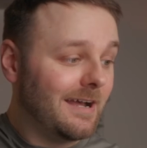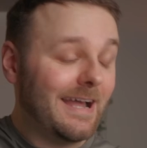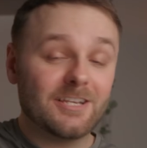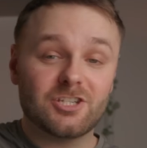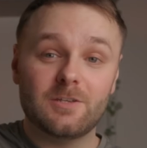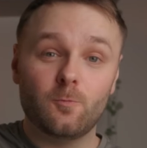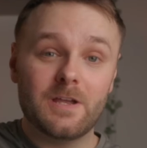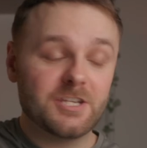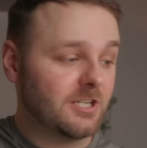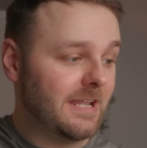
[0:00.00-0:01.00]
I actually
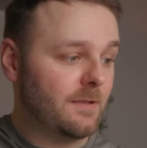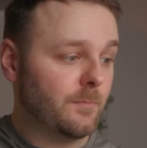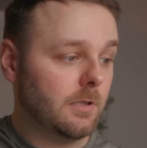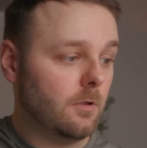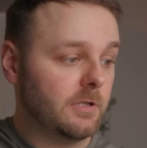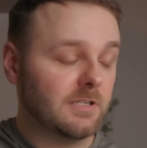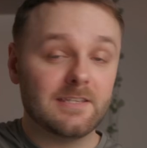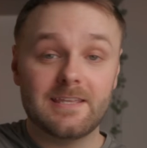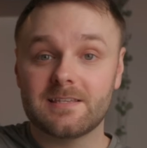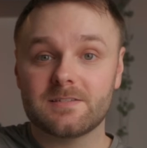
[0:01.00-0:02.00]
wish they employed
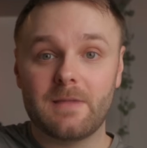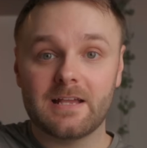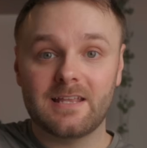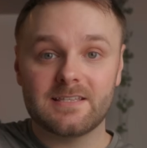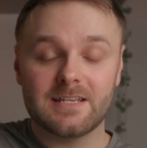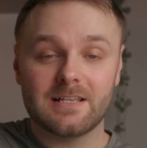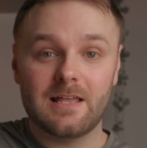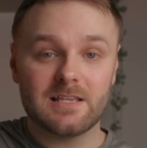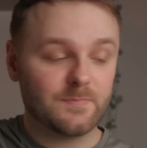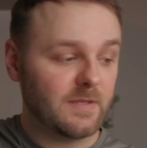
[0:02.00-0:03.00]
this magnetic
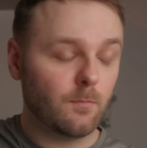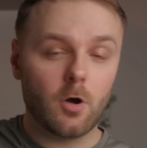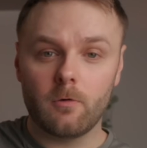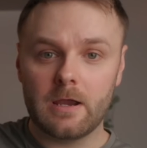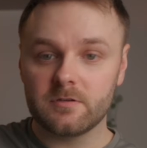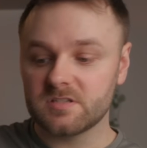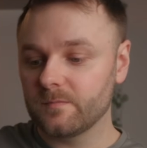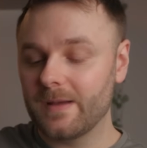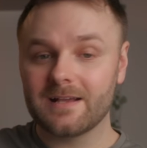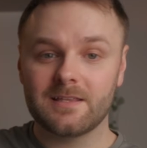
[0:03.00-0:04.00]
clasp in more areas of
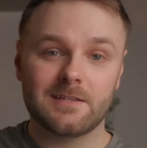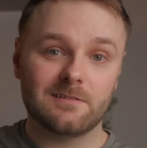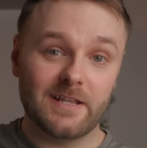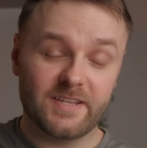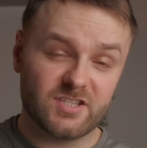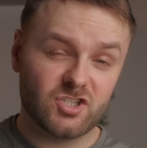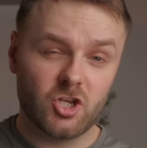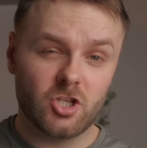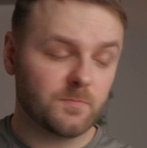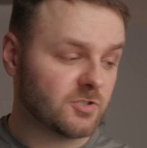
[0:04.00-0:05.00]
the bag, like the
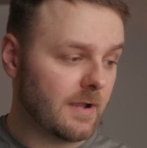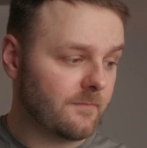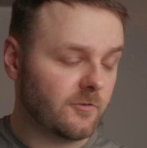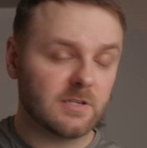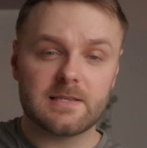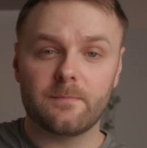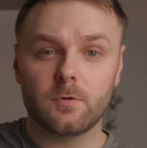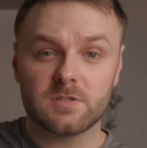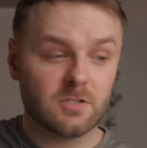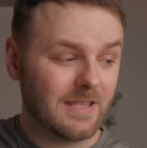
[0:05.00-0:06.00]
sternum strap, for
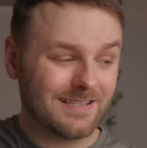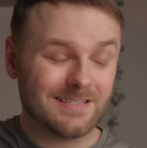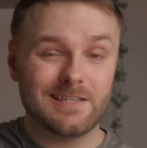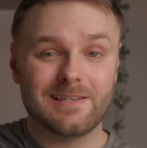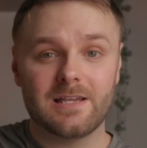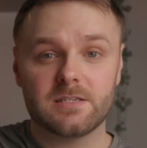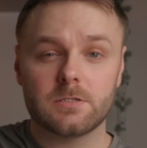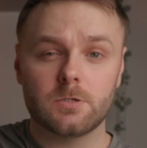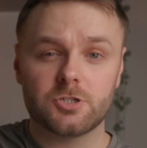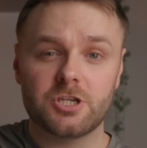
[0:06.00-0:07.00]
example. So that's a
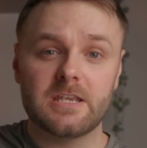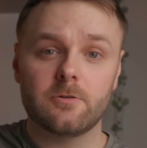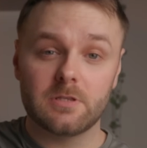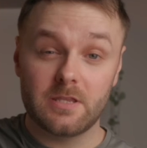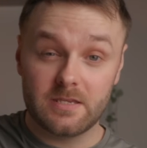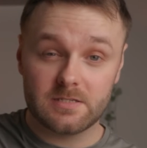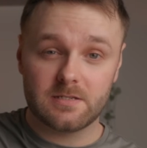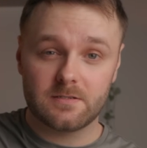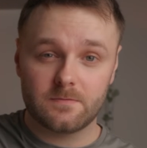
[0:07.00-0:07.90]
nice touch here at least.